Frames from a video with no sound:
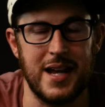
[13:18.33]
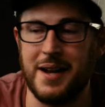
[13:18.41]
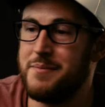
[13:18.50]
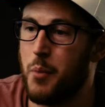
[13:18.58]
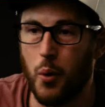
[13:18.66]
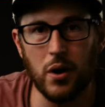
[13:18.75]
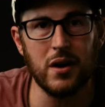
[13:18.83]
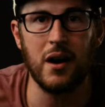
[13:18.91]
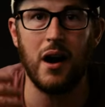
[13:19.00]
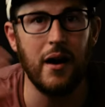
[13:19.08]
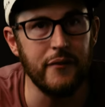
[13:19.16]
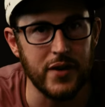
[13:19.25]
and more
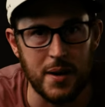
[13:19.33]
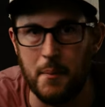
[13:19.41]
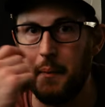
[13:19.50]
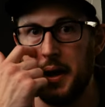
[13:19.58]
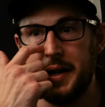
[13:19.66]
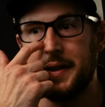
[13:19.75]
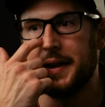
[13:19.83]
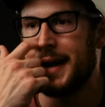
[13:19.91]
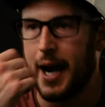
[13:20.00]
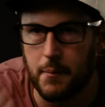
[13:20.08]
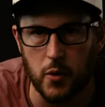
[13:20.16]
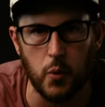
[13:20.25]
confident in the
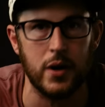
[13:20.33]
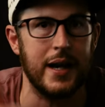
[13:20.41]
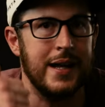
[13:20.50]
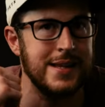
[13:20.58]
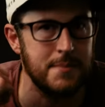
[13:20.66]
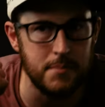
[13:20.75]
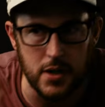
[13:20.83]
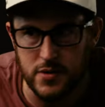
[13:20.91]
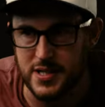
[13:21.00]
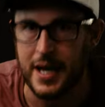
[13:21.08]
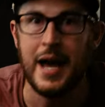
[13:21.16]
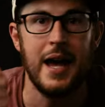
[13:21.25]
camera work, in the
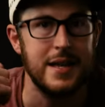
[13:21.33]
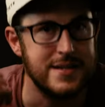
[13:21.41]
music,